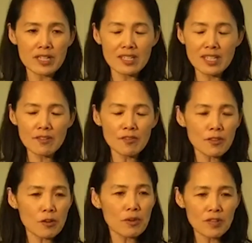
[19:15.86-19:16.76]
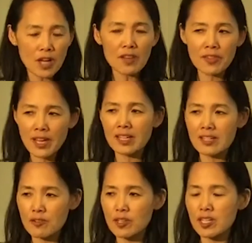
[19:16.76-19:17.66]
even though we've gotten that
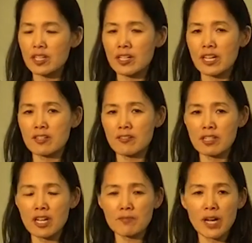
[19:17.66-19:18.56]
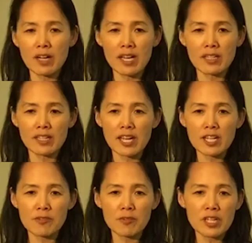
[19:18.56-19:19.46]
Strategic National Stockpile
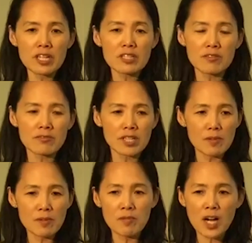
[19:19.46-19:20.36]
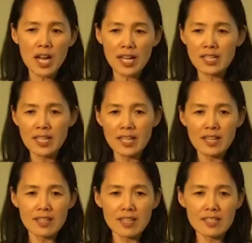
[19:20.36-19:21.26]
allocation, we need to keep in mind
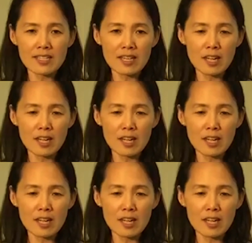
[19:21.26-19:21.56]
that